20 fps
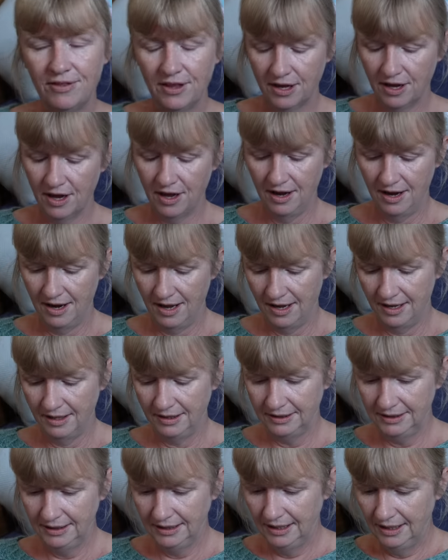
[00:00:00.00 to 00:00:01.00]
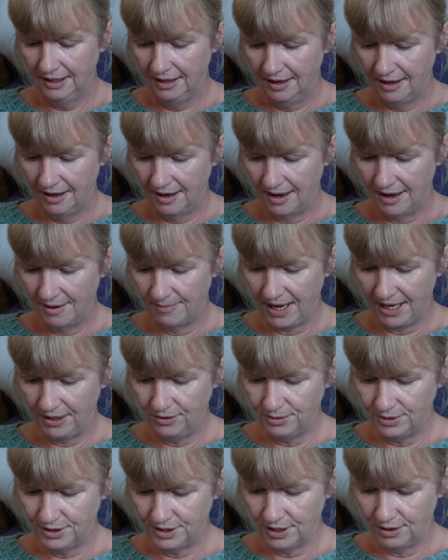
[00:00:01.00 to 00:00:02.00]
the colour.
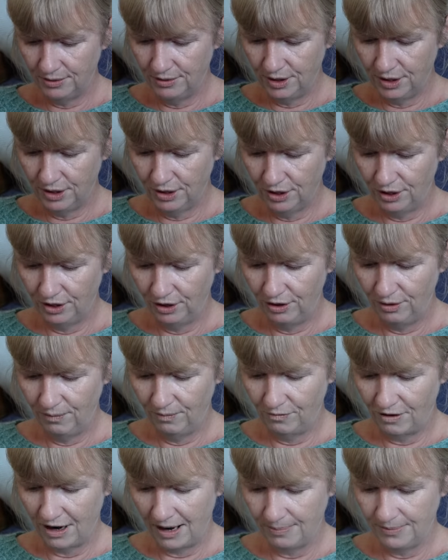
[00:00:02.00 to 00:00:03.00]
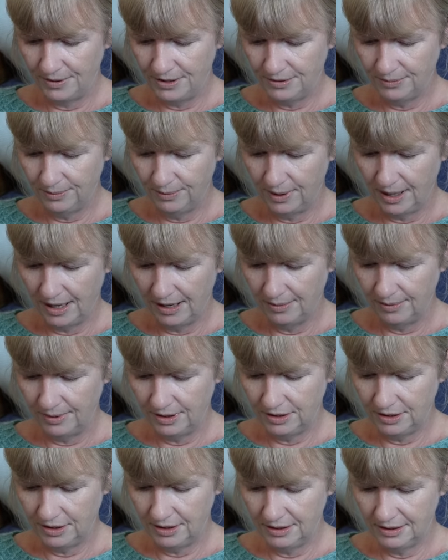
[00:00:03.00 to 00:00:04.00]
And also the coom wrap as well,
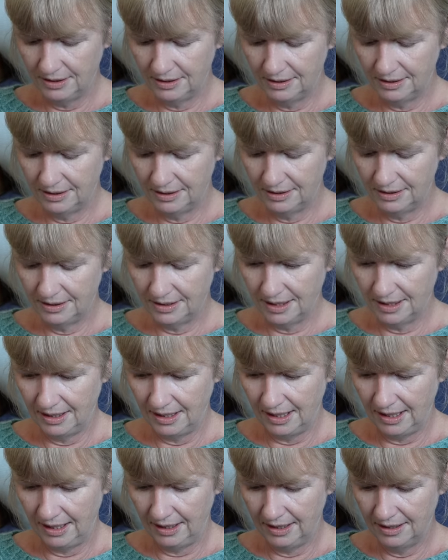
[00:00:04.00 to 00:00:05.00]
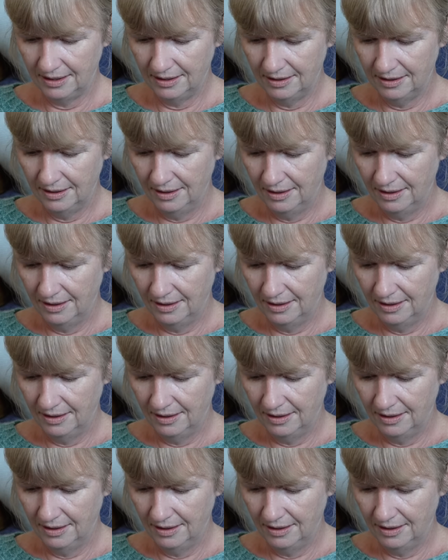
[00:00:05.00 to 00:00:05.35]
which is stunning.